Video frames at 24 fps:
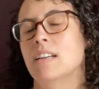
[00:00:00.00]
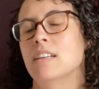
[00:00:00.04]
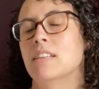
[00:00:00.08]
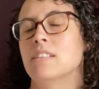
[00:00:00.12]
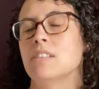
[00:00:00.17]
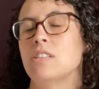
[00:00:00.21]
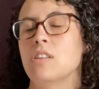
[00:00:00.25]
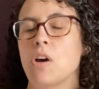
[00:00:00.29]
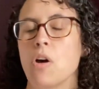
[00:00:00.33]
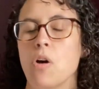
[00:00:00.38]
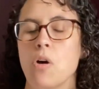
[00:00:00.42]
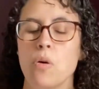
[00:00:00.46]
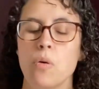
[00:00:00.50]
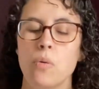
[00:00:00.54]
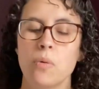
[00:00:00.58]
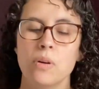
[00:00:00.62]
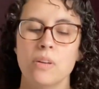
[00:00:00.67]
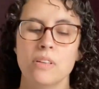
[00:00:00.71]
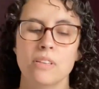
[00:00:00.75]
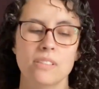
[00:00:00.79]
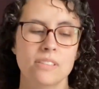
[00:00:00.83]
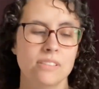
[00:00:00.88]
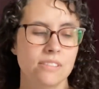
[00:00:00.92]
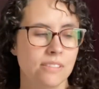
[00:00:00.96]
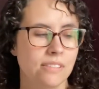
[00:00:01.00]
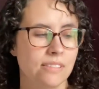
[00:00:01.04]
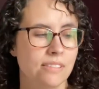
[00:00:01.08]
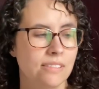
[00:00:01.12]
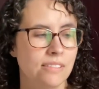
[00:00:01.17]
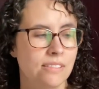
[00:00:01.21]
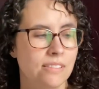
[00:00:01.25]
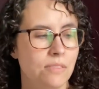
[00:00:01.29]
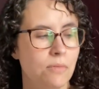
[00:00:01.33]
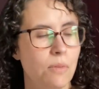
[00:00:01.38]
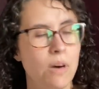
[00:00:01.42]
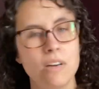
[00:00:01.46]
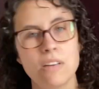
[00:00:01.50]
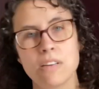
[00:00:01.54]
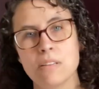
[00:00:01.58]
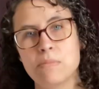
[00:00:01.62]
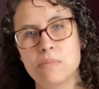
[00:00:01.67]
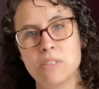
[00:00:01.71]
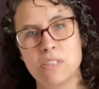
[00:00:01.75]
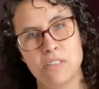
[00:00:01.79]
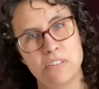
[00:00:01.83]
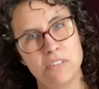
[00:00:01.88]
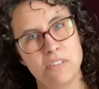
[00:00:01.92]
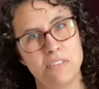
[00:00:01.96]
So welcome
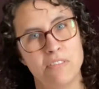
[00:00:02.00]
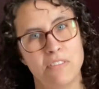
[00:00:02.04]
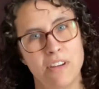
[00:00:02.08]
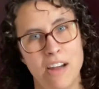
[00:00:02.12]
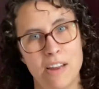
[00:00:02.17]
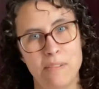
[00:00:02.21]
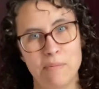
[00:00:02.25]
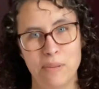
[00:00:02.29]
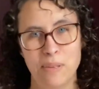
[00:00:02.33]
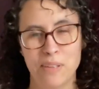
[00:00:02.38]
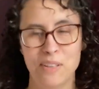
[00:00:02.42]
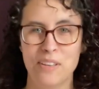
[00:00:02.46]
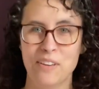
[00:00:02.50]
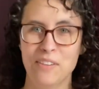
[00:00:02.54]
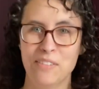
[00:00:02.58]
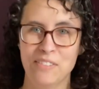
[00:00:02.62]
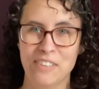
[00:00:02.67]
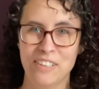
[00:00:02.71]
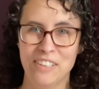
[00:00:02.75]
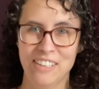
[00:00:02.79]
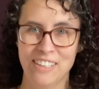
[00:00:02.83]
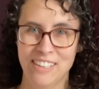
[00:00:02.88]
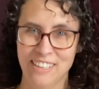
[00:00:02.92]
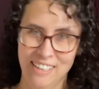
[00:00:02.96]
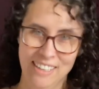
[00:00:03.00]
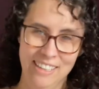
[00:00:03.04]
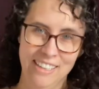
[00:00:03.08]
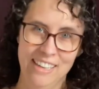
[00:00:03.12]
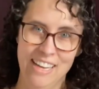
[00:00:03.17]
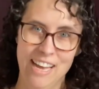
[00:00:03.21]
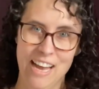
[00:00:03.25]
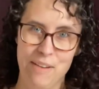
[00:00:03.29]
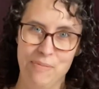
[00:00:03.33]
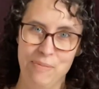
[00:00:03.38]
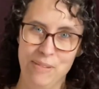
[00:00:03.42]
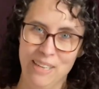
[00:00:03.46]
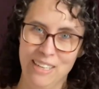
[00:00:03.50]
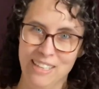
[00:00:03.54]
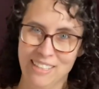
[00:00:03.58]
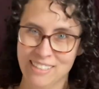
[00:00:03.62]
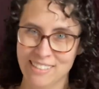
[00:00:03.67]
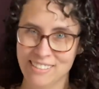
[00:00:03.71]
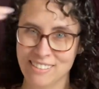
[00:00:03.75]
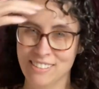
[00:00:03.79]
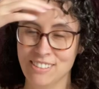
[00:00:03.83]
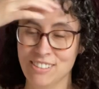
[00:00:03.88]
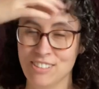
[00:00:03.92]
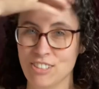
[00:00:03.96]
to the Vine Pullover epic
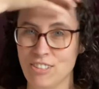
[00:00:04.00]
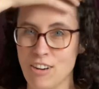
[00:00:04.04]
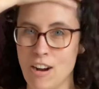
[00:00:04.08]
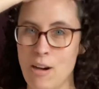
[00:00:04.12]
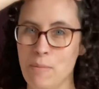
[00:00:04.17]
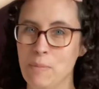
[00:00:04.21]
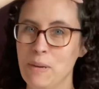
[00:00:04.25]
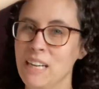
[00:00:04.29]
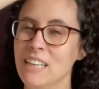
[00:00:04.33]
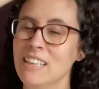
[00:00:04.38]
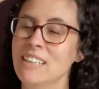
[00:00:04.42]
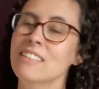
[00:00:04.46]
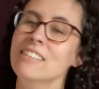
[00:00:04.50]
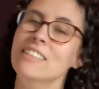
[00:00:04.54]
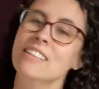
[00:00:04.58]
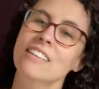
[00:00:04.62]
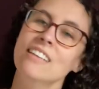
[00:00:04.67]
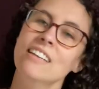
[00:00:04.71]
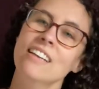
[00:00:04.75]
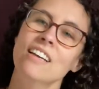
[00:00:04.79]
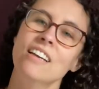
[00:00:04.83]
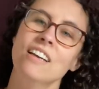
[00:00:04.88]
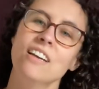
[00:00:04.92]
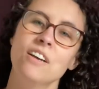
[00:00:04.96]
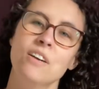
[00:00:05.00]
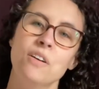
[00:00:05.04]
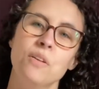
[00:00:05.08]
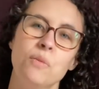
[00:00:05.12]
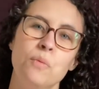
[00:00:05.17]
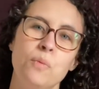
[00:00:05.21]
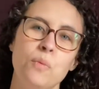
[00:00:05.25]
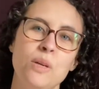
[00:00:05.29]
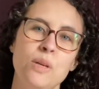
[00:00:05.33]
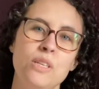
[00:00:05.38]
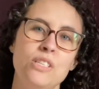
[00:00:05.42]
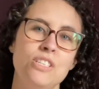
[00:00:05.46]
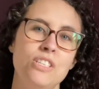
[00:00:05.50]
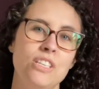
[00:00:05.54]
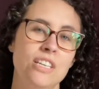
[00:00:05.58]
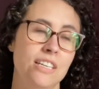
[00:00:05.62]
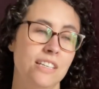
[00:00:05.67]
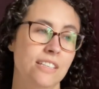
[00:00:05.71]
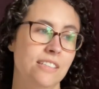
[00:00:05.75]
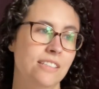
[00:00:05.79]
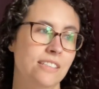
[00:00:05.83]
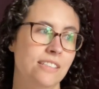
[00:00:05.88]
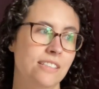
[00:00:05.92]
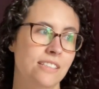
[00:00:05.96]
drama, which
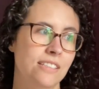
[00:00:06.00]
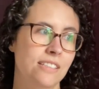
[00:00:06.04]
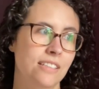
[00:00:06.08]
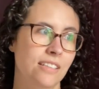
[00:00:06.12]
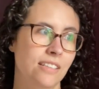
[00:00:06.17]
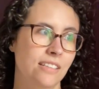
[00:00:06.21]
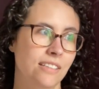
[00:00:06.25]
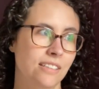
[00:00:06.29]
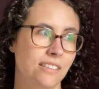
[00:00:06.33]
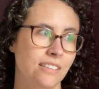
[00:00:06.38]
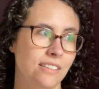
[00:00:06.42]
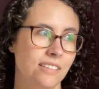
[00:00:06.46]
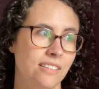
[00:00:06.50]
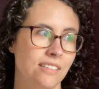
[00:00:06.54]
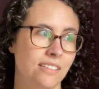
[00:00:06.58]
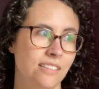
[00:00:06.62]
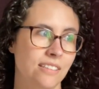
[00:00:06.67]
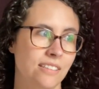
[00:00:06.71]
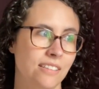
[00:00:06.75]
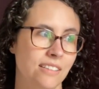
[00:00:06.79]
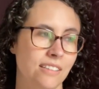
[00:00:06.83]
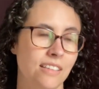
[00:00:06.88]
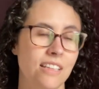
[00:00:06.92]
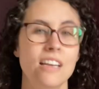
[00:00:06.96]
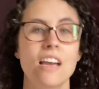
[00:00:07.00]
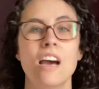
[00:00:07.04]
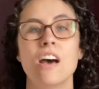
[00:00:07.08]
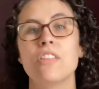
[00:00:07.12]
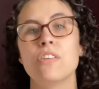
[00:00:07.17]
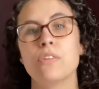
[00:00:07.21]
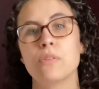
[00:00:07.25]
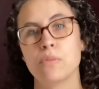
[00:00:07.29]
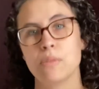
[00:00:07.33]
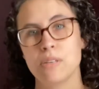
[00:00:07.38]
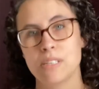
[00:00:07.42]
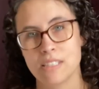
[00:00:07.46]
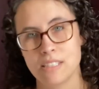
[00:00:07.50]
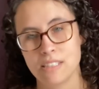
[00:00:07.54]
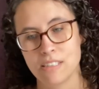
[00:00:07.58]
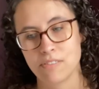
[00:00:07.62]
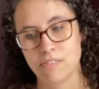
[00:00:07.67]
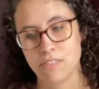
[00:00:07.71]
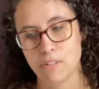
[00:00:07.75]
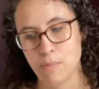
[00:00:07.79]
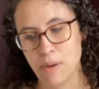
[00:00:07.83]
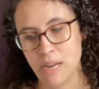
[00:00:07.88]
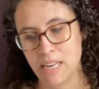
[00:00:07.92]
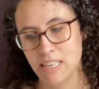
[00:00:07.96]
is the other reason
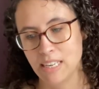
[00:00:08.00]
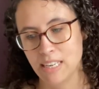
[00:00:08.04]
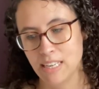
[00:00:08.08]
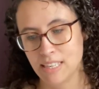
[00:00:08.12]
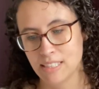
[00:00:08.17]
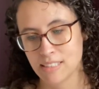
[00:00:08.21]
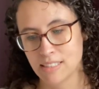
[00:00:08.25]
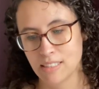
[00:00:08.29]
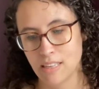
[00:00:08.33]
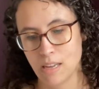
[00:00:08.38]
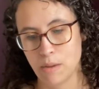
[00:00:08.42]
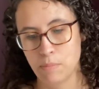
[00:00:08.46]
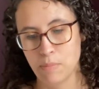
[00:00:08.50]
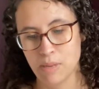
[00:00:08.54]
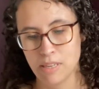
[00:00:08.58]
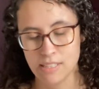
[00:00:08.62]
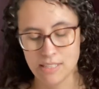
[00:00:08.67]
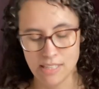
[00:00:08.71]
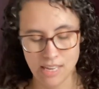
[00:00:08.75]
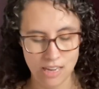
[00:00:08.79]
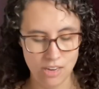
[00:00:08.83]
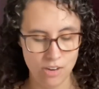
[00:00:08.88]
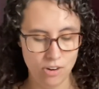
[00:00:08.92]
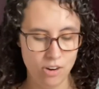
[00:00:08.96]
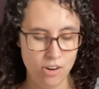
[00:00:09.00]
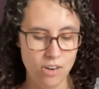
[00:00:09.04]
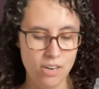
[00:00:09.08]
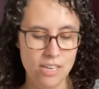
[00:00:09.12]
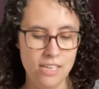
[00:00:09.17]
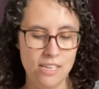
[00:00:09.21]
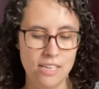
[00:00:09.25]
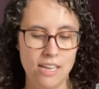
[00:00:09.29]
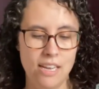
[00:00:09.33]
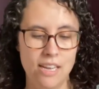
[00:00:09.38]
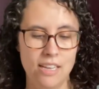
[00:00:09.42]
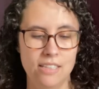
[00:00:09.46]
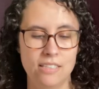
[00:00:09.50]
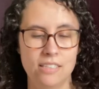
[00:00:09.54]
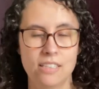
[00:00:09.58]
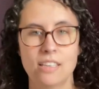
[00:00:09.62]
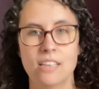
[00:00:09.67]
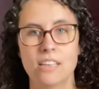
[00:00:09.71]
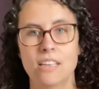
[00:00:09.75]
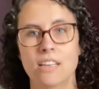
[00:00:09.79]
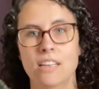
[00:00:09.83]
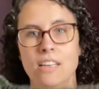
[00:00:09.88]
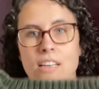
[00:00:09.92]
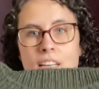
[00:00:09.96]
for my knitting slump, because I'd already knit
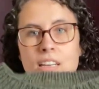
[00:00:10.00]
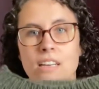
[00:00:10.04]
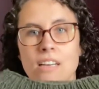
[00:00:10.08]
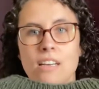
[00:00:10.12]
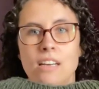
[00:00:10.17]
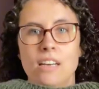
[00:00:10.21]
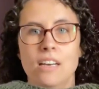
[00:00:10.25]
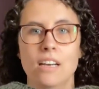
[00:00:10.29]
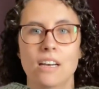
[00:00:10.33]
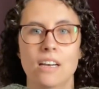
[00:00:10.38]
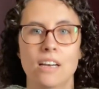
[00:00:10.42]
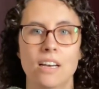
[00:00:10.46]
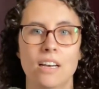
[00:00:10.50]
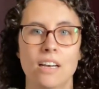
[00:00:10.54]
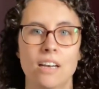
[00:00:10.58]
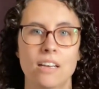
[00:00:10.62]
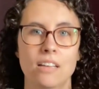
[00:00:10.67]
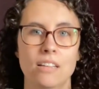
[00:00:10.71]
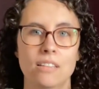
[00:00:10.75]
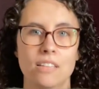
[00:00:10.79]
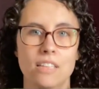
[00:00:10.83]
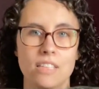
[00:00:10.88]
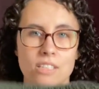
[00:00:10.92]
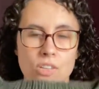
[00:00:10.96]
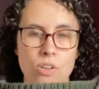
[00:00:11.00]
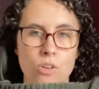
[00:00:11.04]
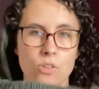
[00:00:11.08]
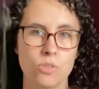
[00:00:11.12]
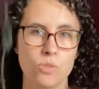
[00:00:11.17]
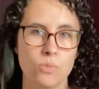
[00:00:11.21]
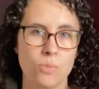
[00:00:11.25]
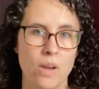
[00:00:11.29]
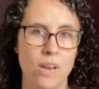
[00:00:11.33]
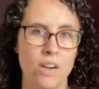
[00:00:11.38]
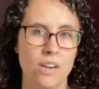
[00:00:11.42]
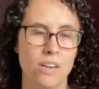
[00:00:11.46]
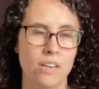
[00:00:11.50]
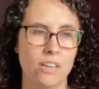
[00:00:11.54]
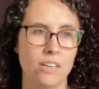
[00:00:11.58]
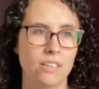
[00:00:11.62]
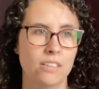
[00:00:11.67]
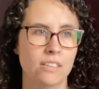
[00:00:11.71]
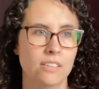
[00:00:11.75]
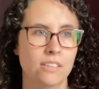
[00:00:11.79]
this whole sweater,